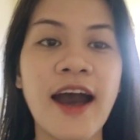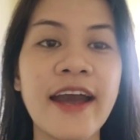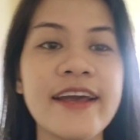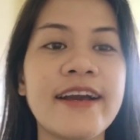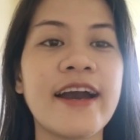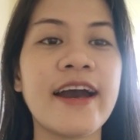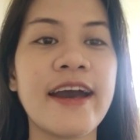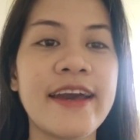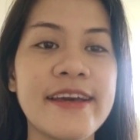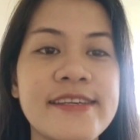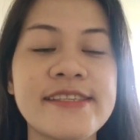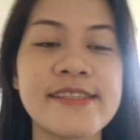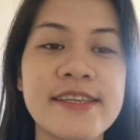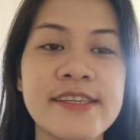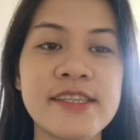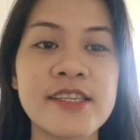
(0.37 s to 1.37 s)
Hi
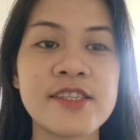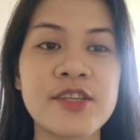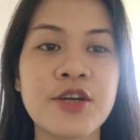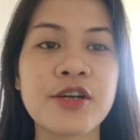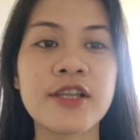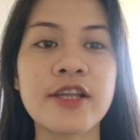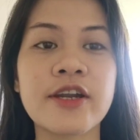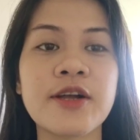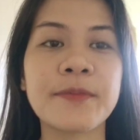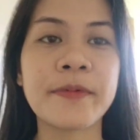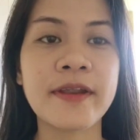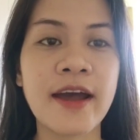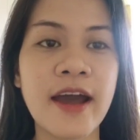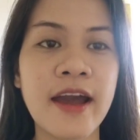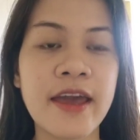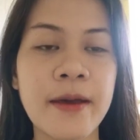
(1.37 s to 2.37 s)
guys, this is your little
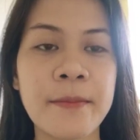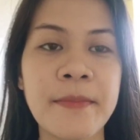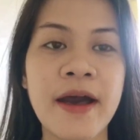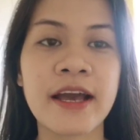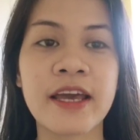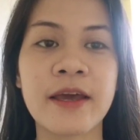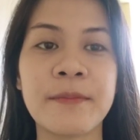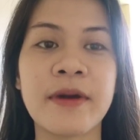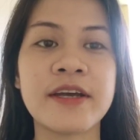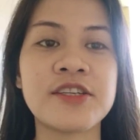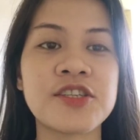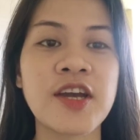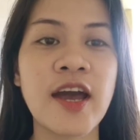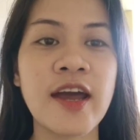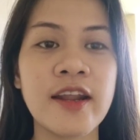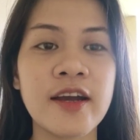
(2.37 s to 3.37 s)
Pinay. I'm back in my
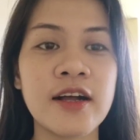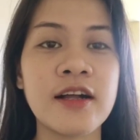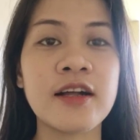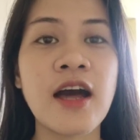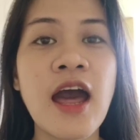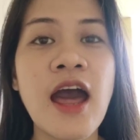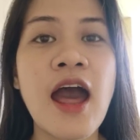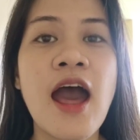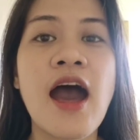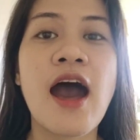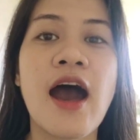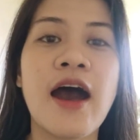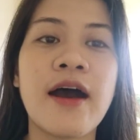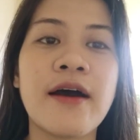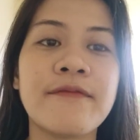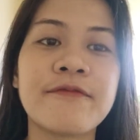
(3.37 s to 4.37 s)
channel.
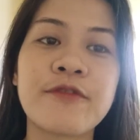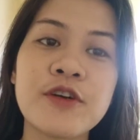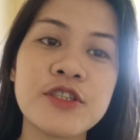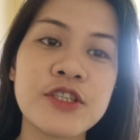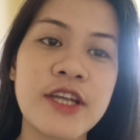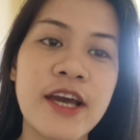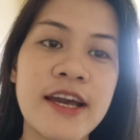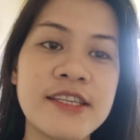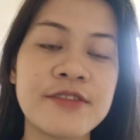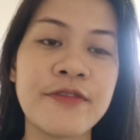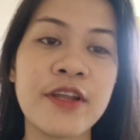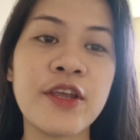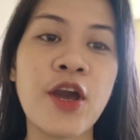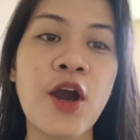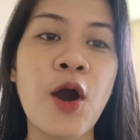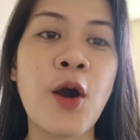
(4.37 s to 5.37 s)
Um, for today's
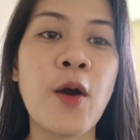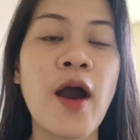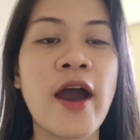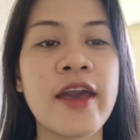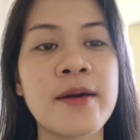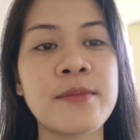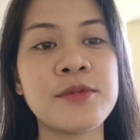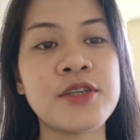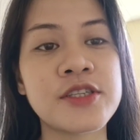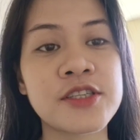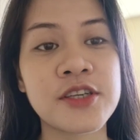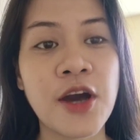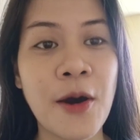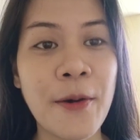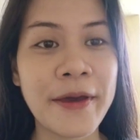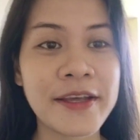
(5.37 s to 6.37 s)
video, I am just
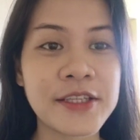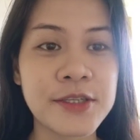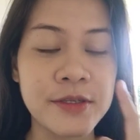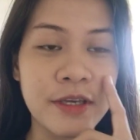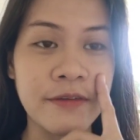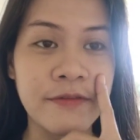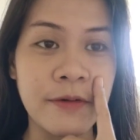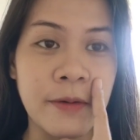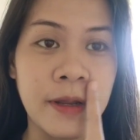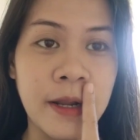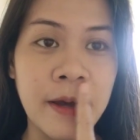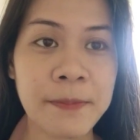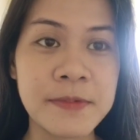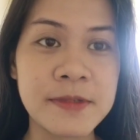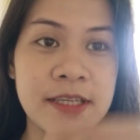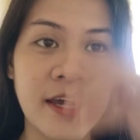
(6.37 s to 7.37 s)
going to give you an
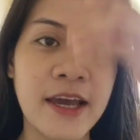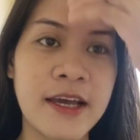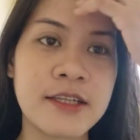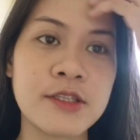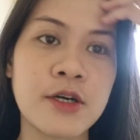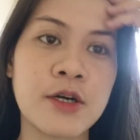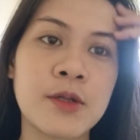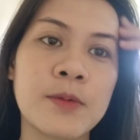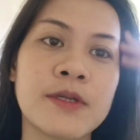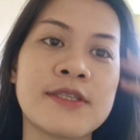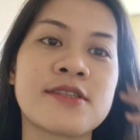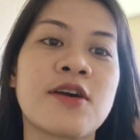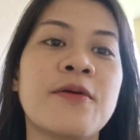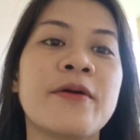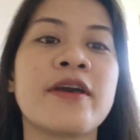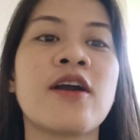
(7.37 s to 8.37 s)
update on what's
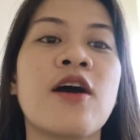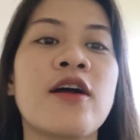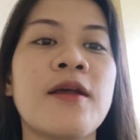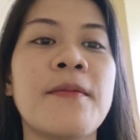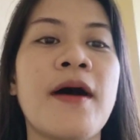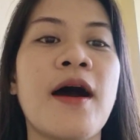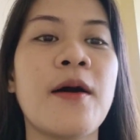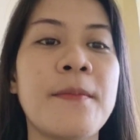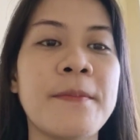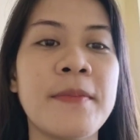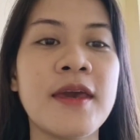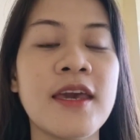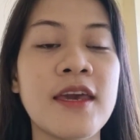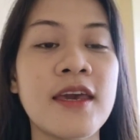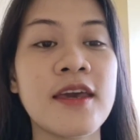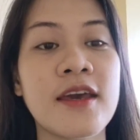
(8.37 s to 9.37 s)
going on about
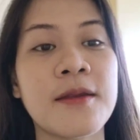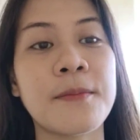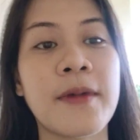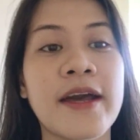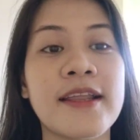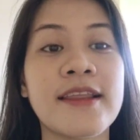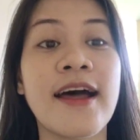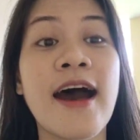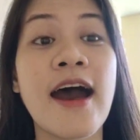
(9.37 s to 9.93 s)
me and my